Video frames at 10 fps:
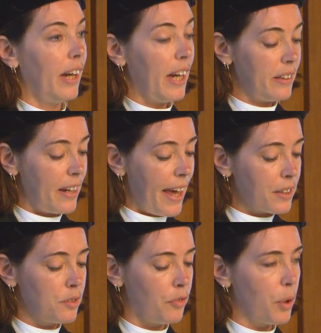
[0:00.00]
In the
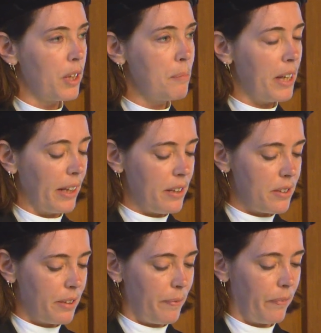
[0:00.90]
next 40
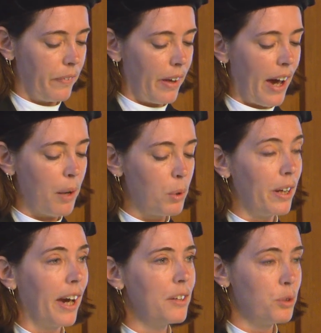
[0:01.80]
minutes, I
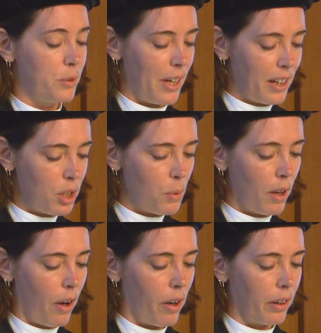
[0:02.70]
would like to take you
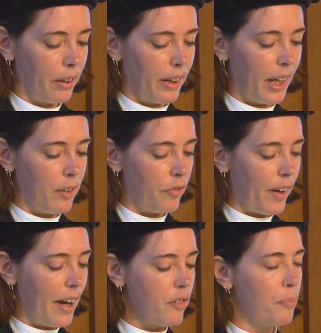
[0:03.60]
along in
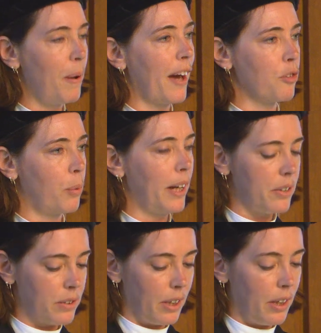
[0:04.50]
5
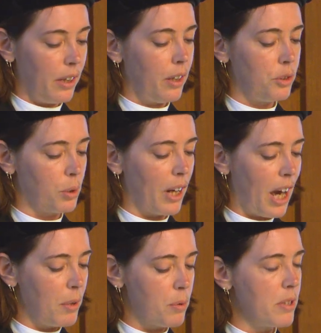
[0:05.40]
pathways to
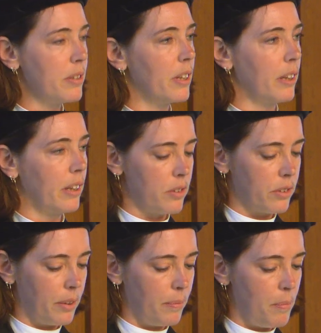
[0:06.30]
climate
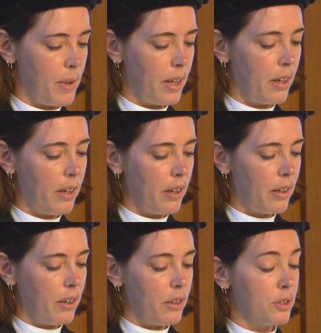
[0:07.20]
resilience.
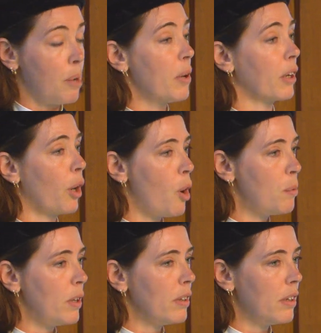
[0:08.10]
Some are
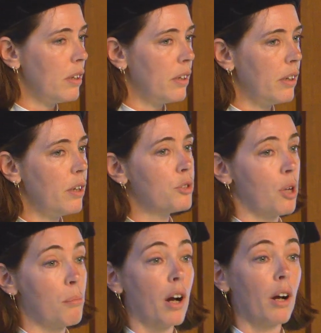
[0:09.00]
global,
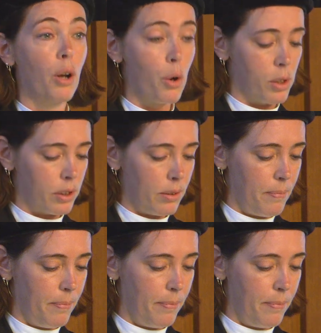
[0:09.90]
some are local.